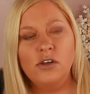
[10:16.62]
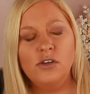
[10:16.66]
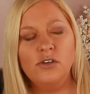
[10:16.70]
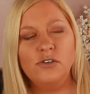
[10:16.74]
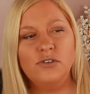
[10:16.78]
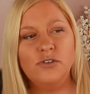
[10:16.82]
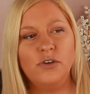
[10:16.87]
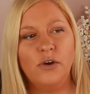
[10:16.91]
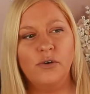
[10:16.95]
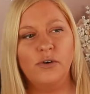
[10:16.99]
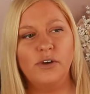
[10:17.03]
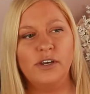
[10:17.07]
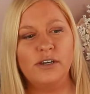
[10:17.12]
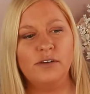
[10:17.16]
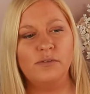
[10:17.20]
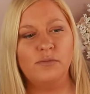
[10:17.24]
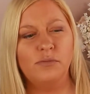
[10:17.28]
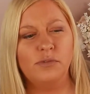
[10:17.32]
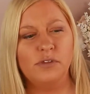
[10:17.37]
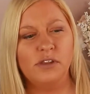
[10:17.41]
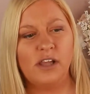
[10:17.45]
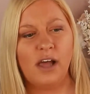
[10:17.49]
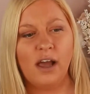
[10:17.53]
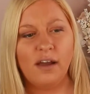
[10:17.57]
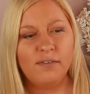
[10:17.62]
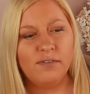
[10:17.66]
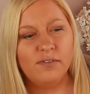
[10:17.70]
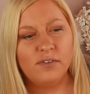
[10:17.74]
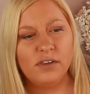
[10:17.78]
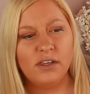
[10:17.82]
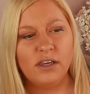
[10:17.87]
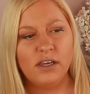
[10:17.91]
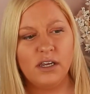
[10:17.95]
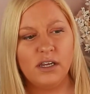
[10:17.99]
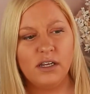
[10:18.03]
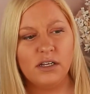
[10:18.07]
So it left
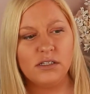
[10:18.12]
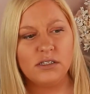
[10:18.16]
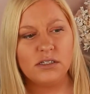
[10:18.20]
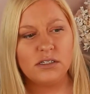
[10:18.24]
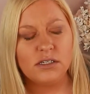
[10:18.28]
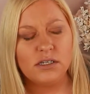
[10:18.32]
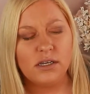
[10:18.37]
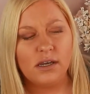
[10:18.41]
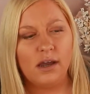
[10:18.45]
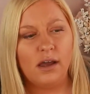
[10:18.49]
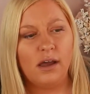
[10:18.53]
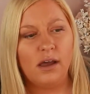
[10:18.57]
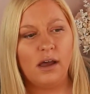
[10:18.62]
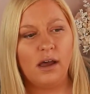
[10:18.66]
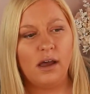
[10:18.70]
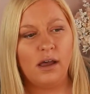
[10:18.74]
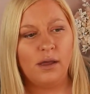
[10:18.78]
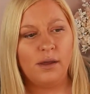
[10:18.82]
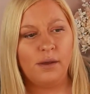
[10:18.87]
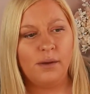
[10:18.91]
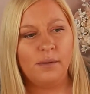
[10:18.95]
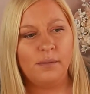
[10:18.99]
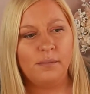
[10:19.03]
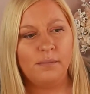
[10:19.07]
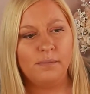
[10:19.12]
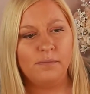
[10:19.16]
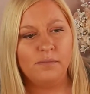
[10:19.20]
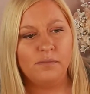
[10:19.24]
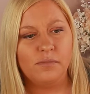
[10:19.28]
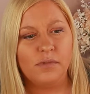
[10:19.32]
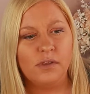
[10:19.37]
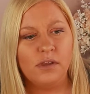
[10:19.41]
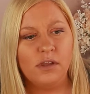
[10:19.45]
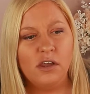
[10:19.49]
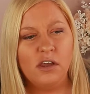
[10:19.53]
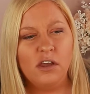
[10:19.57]
it
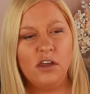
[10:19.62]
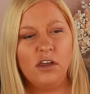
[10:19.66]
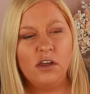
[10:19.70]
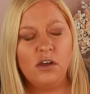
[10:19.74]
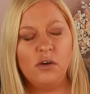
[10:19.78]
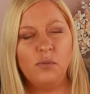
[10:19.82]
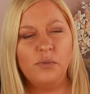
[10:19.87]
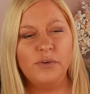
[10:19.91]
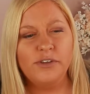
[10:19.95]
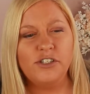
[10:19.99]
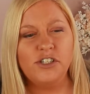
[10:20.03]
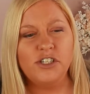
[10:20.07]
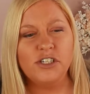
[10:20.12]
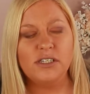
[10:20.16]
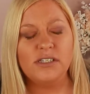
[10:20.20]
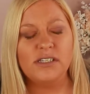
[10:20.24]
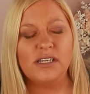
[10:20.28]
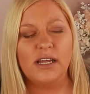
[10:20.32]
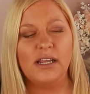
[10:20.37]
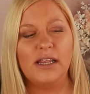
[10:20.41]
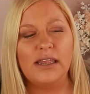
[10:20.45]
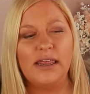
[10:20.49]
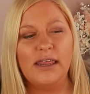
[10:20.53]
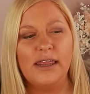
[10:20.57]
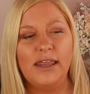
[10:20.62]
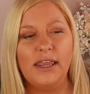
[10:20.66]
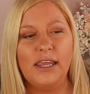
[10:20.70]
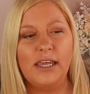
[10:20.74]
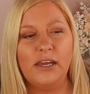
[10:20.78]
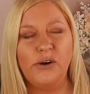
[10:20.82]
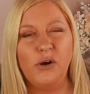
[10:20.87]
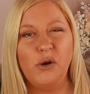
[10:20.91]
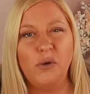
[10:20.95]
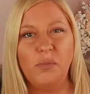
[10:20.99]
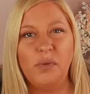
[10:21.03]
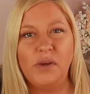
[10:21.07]
with just a
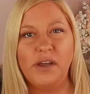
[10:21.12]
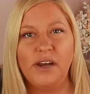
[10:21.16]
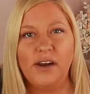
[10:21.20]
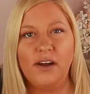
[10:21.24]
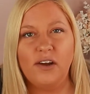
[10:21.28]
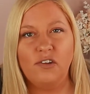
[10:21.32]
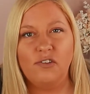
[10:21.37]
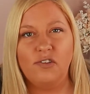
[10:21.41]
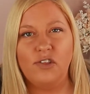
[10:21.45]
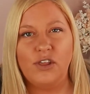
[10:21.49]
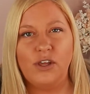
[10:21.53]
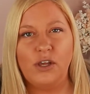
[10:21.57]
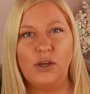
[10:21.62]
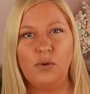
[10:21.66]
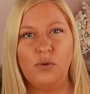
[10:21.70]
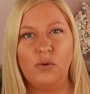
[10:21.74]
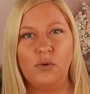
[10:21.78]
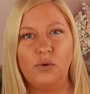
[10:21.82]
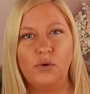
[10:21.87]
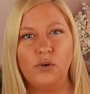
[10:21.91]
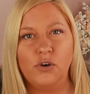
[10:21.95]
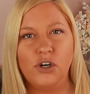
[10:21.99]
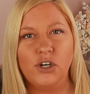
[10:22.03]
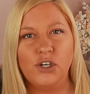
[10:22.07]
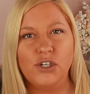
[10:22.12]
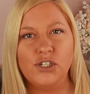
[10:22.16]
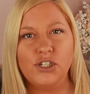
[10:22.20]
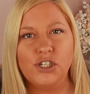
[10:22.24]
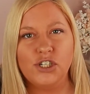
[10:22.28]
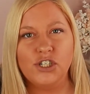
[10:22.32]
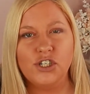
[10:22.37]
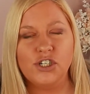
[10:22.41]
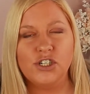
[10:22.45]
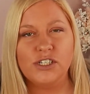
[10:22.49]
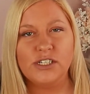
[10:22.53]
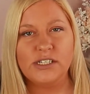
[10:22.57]
little bit of the
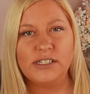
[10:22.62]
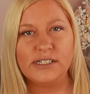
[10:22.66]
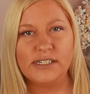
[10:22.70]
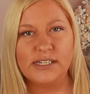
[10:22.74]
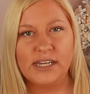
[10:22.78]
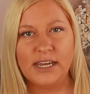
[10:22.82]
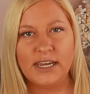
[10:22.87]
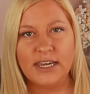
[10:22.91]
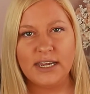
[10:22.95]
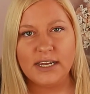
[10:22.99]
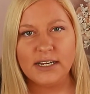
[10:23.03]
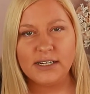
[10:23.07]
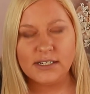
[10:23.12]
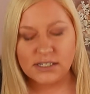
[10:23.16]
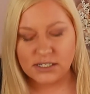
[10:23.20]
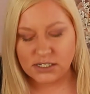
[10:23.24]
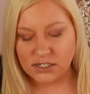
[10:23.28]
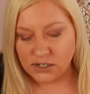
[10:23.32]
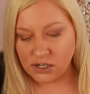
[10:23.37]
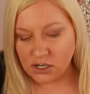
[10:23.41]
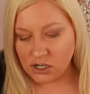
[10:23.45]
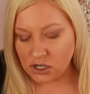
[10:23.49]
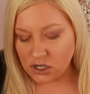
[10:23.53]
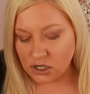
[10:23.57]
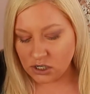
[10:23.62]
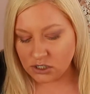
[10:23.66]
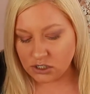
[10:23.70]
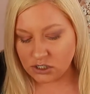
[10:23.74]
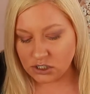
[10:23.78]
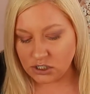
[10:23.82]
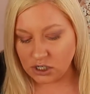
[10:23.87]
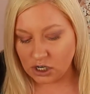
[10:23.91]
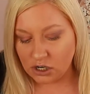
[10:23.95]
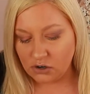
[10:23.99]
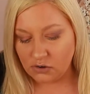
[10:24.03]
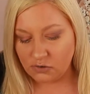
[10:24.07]
orange tint.
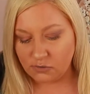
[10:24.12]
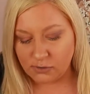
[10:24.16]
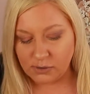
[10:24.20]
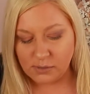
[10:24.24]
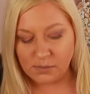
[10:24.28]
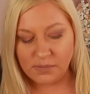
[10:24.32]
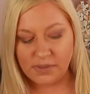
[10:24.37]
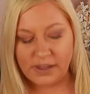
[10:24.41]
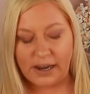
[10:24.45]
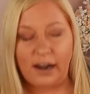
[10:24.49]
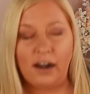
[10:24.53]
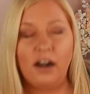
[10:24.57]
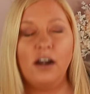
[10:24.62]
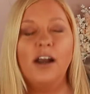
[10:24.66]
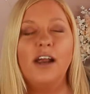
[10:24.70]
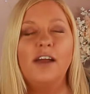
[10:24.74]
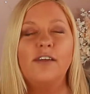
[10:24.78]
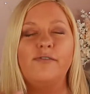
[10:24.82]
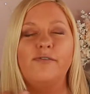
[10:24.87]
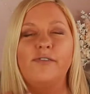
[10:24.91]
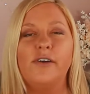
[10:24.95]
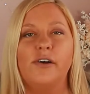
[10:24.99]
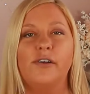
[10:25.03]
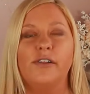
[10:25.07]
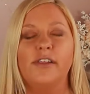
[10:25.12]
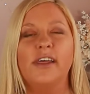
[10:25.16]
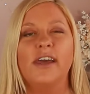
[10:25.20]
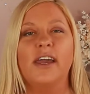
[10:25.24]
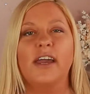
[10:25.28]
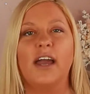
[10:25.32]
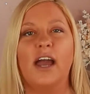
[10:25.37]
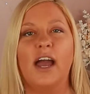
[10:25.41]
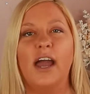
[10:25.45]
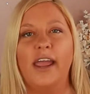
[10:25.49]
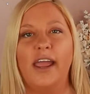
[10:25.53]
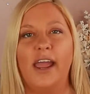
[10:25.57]
So from there I felt
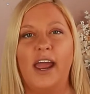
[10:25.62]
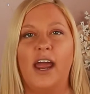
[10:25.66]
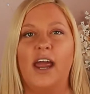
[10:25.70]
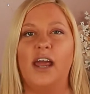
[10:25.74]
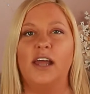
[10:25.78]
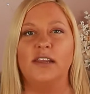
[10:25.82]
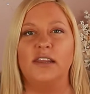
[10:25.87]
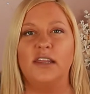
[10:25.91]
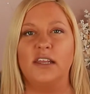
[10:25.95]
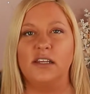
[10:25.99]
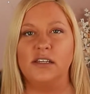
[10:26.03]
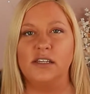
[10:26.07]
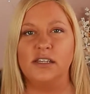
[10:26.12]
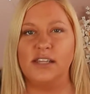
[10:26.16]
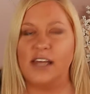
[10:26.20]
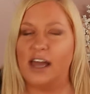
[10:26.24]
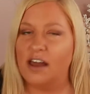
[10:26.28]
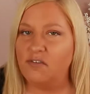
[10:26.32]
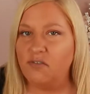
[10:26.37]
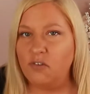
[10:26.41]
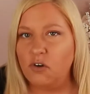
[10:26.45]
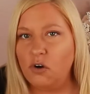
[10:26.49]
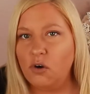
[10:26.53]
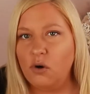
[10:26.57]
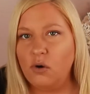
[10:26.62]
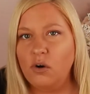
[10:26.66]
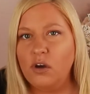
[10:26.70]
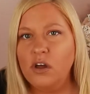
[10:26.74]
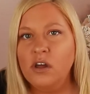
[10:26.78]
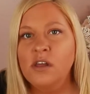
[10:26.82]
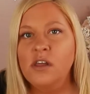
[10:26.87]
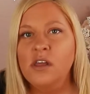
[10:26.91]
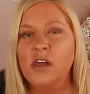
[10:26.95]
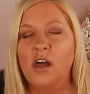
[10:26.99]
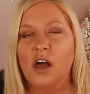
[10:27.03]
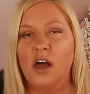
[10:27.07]
like I had the level
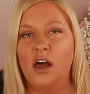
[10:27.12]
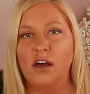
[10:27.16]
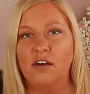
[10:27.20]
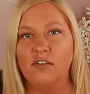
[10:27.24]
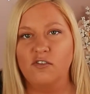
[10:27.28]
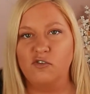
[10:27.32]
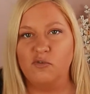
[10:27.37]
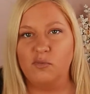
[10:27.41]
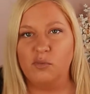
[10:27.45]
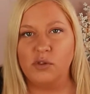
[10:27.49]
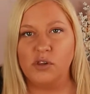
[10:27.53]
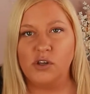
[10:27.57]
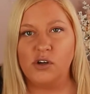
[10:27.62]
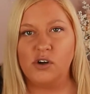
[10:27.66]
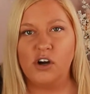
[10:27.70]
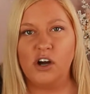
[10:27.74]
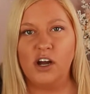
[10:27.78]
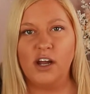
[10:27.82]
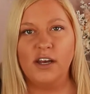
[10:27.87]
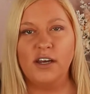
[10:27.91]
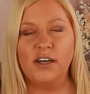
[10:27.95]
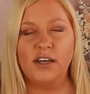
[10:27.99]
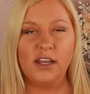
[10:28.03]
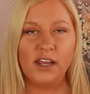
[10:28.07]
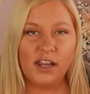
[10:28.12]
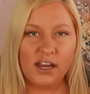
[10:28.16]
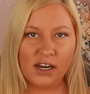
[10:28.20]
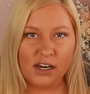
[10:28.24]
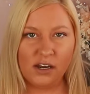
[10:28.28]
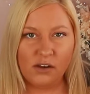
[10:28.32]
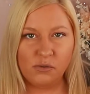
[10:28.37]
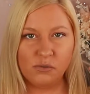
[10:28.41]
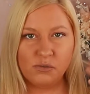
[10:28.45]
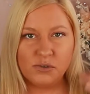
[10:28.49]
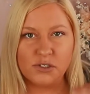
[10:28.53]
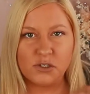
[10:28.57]
of blonde and
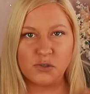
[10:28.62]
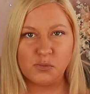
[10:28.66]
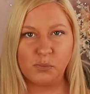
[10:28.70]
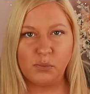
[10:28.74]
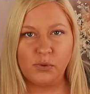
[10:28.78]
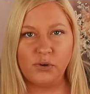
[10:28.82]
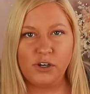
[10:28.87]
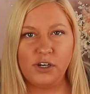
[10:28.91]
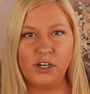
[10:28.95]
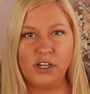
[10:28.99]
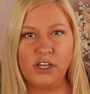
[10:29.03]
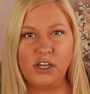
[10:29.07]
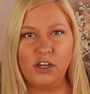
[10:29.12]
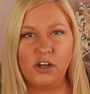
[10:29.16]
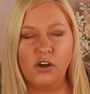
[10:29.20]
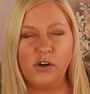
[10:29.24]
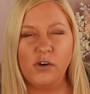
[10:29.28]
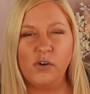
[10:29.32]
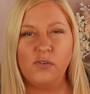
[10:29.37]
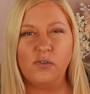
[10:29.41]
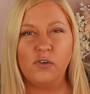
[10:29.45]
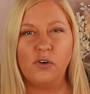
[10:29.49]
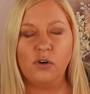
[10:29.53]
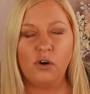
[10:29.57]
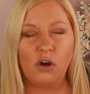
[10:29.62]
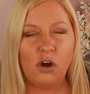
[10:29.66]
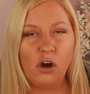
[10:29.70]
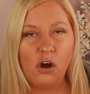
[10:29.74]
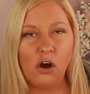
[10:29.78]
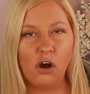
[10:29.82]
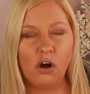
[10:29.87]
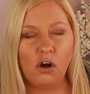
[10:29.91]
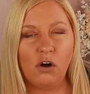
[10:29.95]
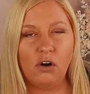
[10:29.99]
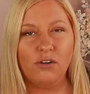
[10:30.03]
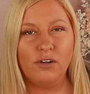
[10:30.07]
it was pretty
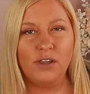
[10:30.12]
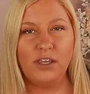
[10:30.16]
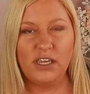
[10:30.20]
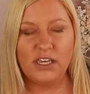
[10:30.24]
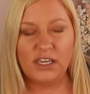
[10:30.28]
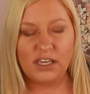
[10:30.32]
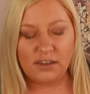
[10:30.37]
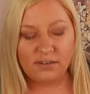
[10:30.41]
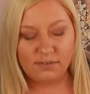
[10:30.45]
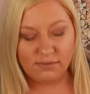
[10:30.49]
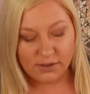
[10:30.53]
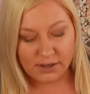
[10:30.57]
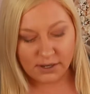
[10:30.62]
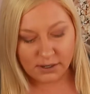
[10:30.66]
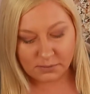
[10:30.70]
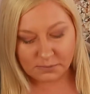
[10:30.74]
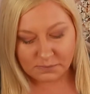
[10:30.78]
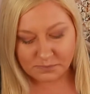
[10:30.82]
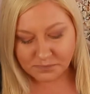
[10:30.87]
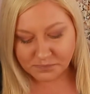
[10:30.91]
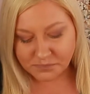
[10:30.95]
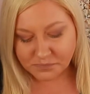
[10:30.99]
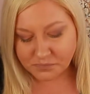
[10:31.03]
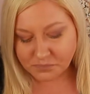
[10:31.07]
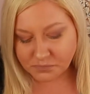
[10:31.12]
overall even.